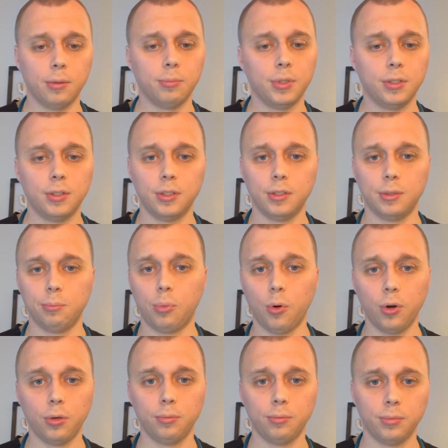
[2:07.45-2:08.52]
This is
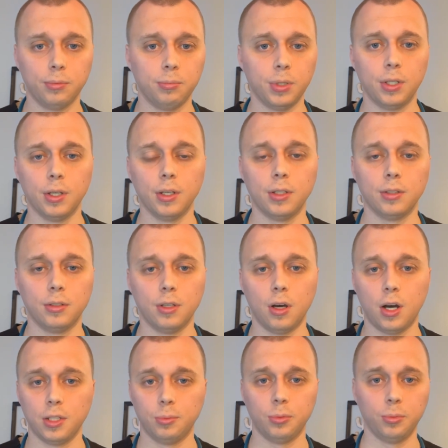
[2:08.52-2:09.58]
important because the
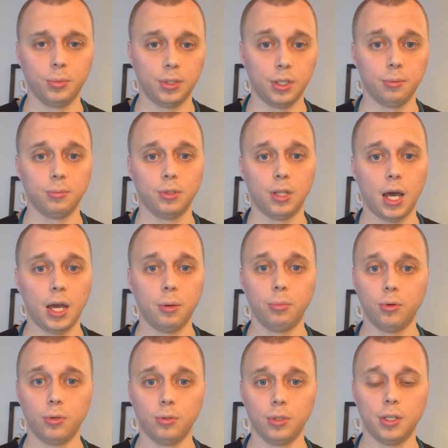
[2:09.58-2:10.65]
hospital becomes
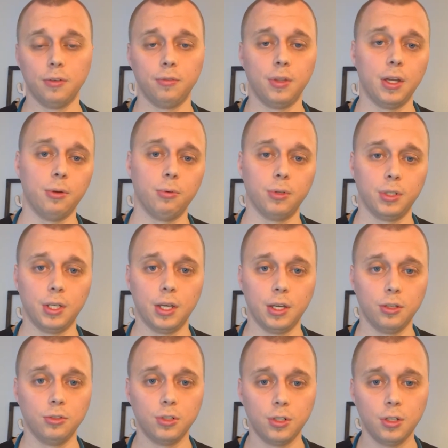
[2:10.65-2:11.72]
liable if they were to get
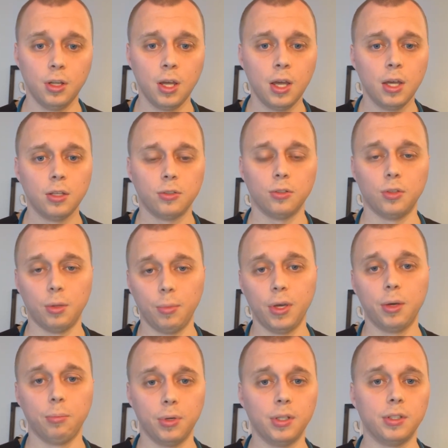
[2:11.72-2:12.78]
injured. So they
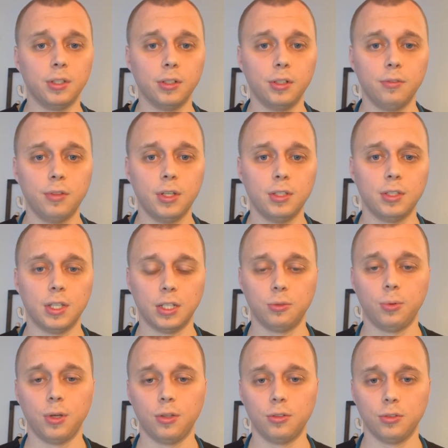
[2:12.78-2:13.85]
make a big deal of this, and that's
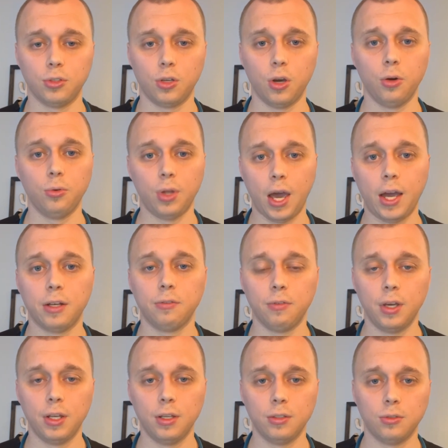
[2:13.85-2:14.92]
why there's a code to
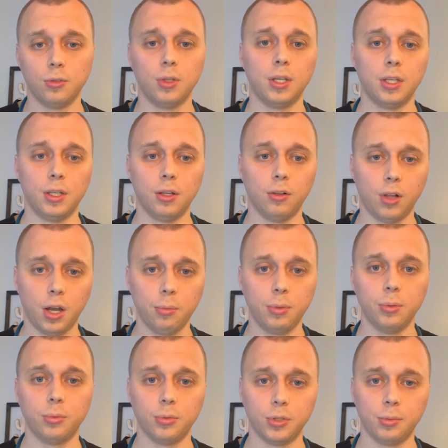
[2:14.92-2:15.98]
activate it so they can get a lot of
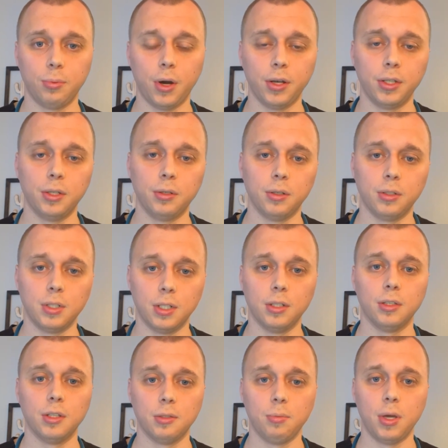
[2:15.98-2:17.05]
people responding and attend to
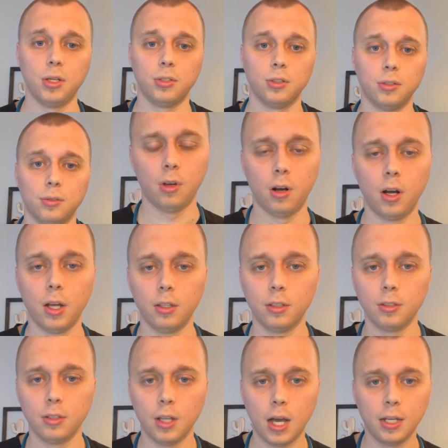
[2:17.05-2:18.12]
this patient. All right,
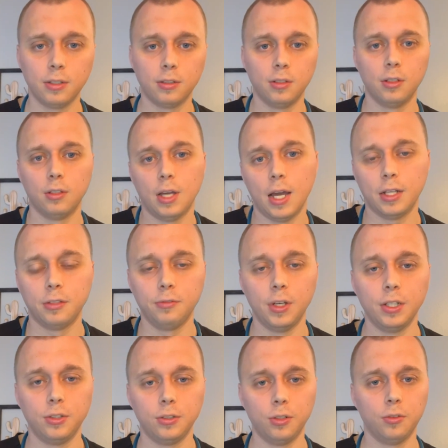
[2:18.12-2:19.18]
this last
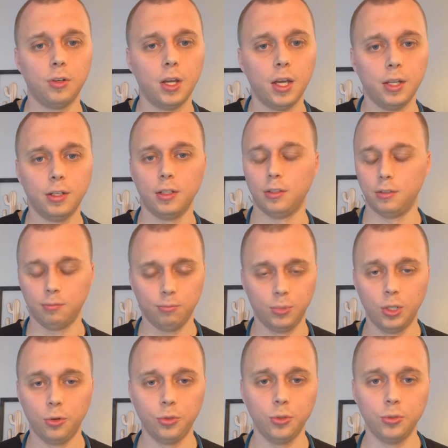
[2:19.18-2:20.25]
activation overhead, we
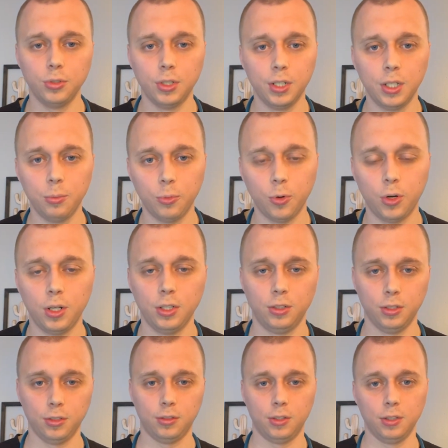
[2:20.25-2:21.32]
don't use it anymore. It's
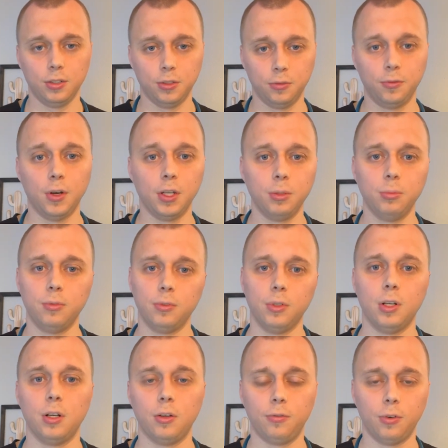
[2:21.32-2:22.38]
just, this is funny
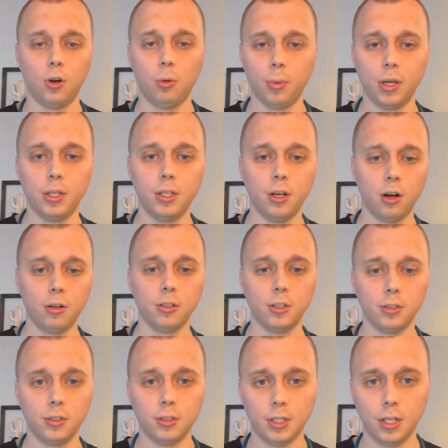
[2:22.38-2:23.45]
for all my ER
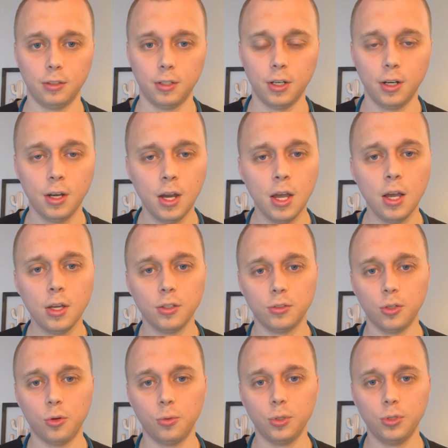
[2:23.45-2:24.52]
nurses out there.
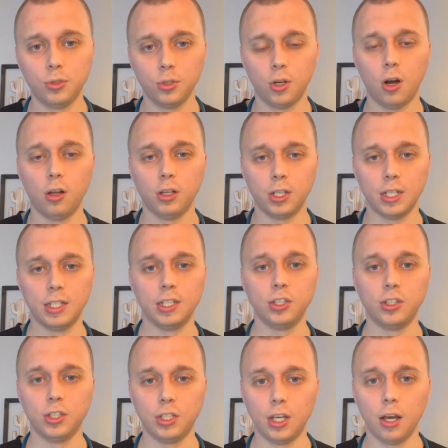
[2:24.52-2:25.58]
So we used to call a
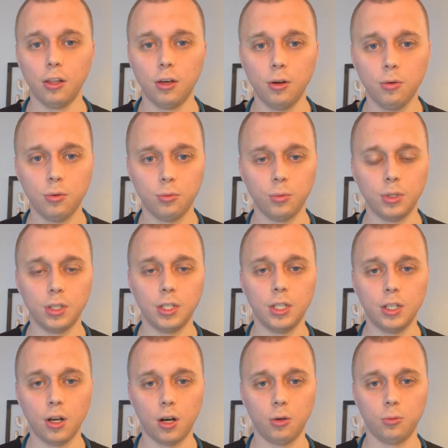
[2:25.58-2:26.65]
condition yellow when
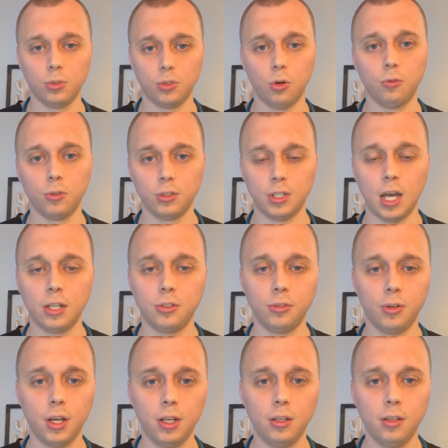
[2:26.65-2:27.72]
the ER was
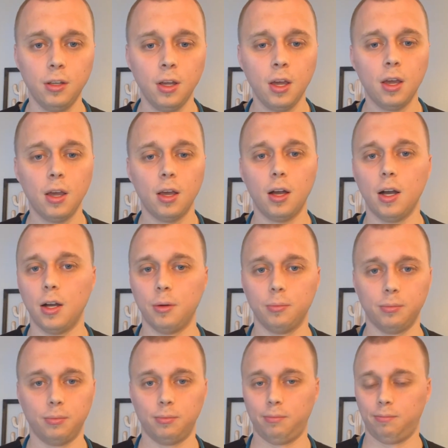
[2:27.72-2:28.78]
oversaturated.
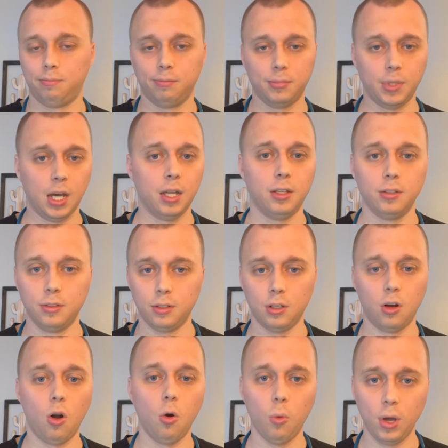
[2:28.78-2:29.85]
That is
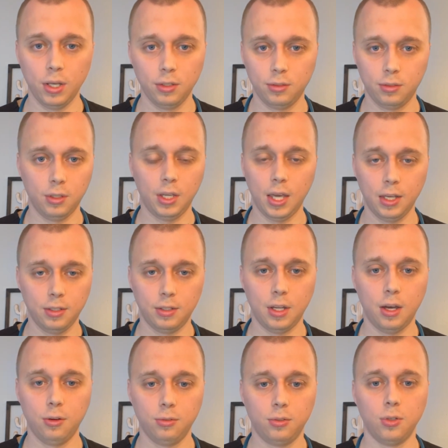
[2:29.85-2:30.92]
always the case
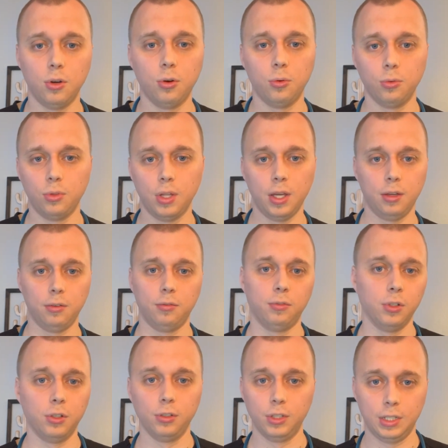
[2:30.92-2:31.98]
now. So they've
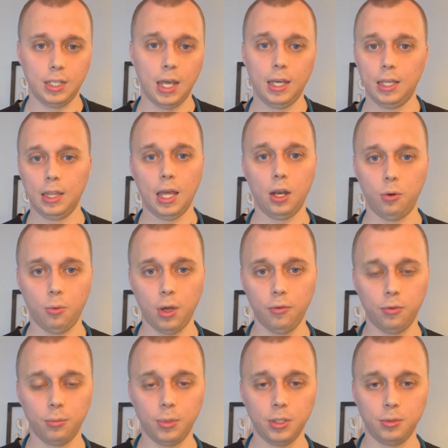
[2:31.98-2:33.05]
literally taken that away
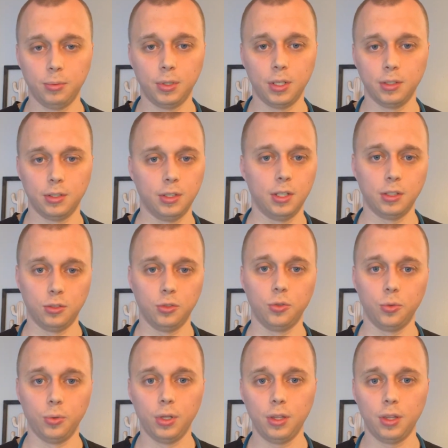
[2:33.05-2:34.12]
from us because it doesn't
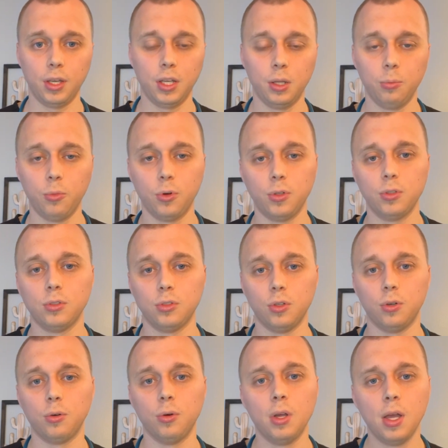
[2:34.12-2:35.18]
do anything anymore.
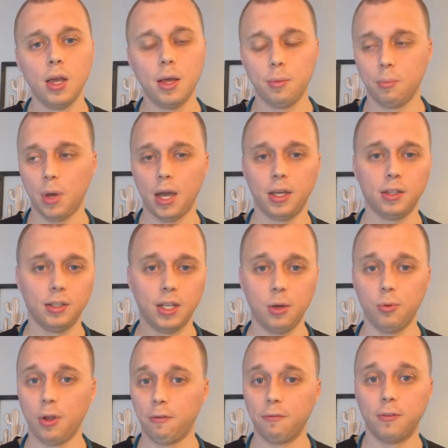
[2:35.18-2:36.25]
So back in the day
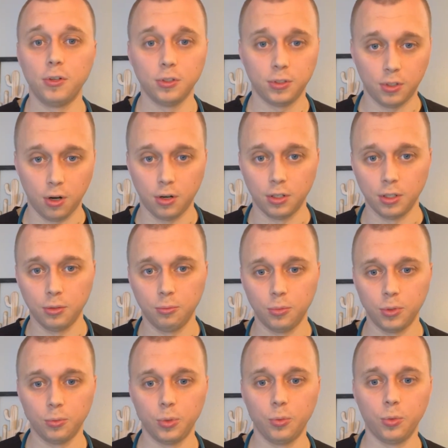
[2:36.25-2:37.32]
when I first started,
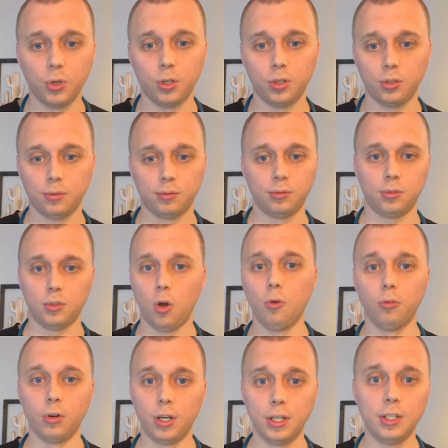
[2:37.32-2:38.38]
when we weren't
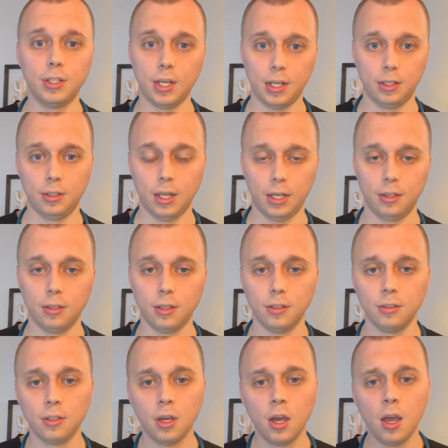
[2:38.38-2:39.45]
over inundated like
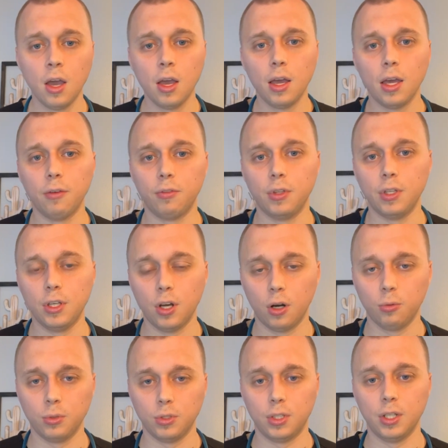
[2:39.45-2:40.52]
this, if the ER
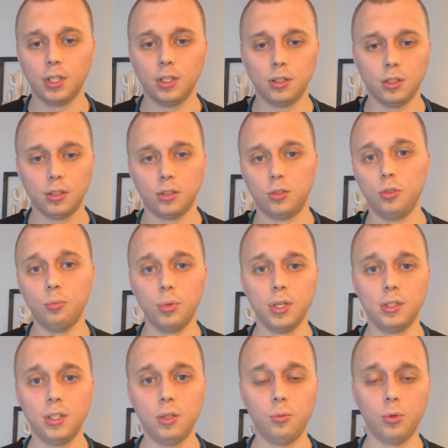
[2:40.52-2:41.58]
was getting too
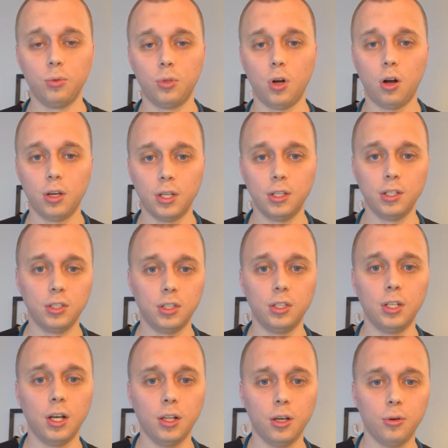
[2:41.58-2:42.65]
busy, we would call condition
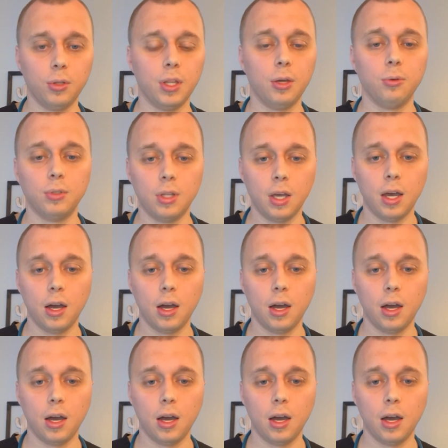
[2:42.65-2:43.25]
yellow and they would